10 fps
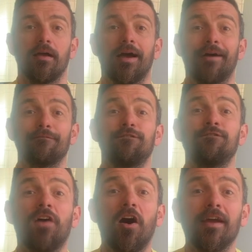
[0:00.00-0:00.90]
And
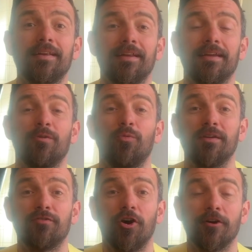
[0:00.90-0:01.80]
finally,
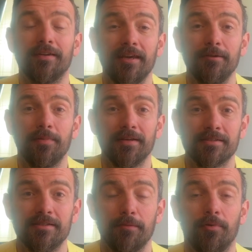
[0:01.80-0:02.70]
we've got keep it
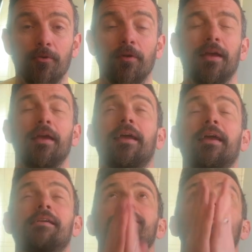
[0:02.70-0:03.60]
simple. It
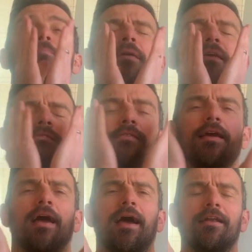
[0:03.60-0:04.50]
is the biggest
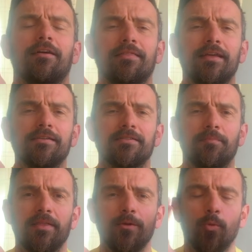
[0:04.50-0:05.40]
thing, and I think
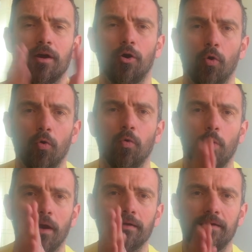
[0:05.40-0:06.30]
something we are
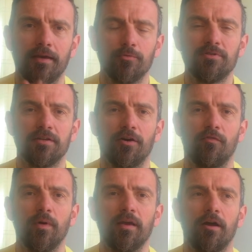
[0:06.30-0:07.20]
all guilty
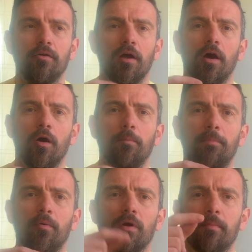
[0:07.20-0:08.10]
of. We go,
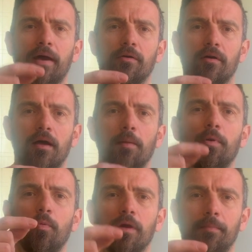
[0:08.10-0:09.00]
but what about,
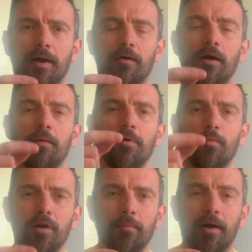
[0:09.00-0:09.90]
but what about, but
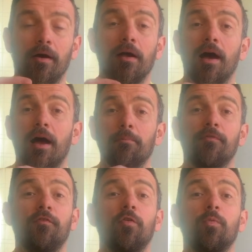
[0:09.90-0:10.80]
what about? And
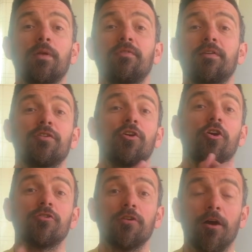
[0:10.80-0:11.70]
before we've even
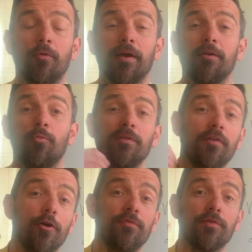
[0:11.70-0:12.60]
got going, we've
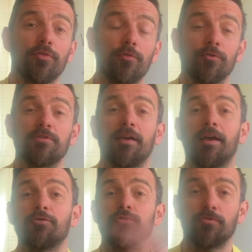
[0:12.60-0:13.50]
overthought it
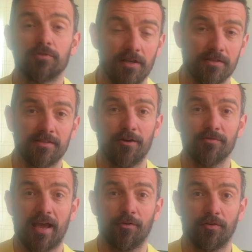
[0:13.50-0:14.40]
and talked
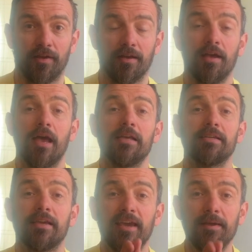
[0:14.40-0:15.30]
ourselves out of it.
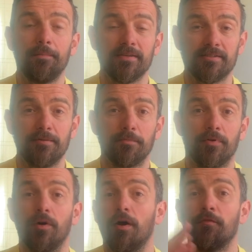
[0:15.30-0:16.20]
So keep it
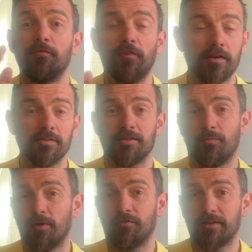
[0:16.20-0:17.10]
simple. Find
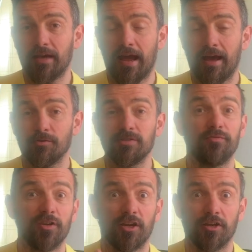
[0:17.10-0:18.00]
somewhere in your house
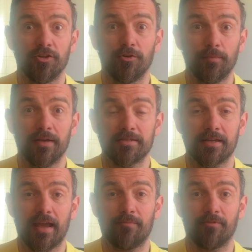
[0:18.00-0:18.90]
if you're going to do bits to
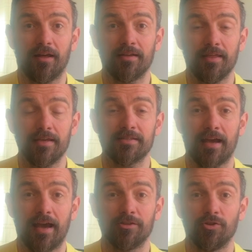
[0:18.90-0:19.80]
the camera like this
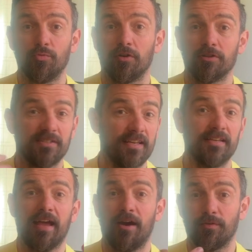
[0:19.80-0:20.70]
and you want to
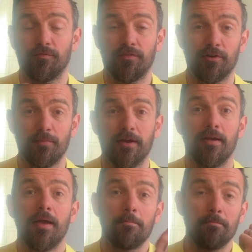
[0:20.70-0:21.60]
sit down and film it.
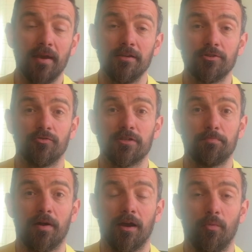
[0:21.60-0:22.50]
Make sure it's
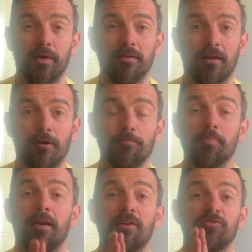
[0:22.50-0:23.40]
by a window
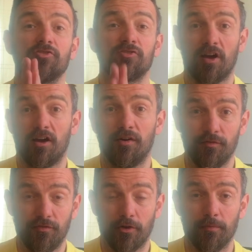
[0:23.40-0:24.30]
and start
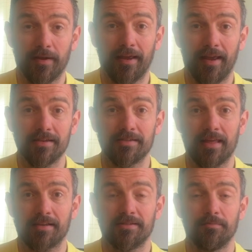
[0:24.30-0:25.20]
filming. It is
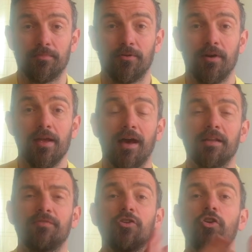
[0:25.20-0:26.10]
that simple. And
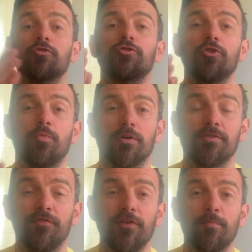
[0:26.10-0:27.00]
if you're not sure what
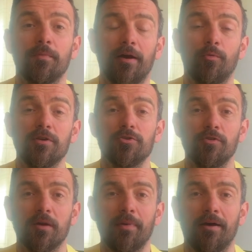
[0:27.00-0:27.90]
to film about, we
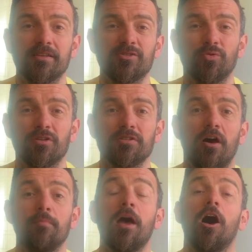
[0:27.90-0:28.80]
talk about this all the
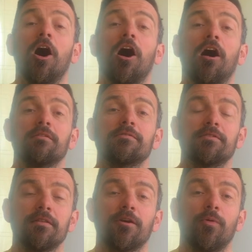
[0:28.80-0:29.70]
time.
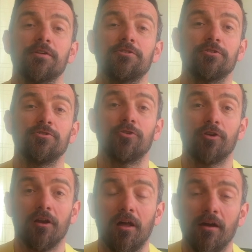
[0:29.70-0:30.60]
Answer the questions your
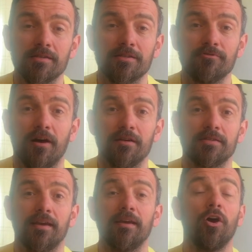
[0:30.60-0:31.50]
clients are
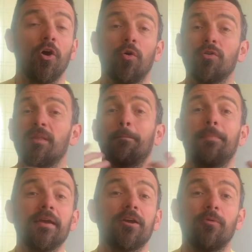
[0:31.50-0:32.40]
asking or the
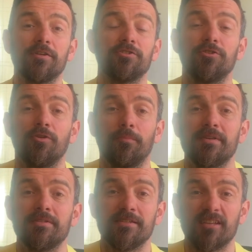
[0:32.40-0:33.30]
big question your
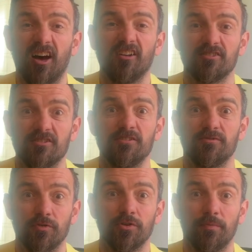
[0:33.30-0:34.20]
business answers
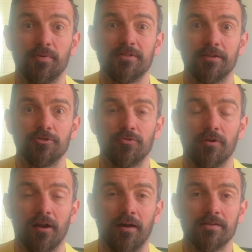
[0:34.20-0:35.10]
for your potential
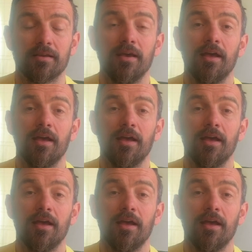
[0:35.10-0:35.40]
clients.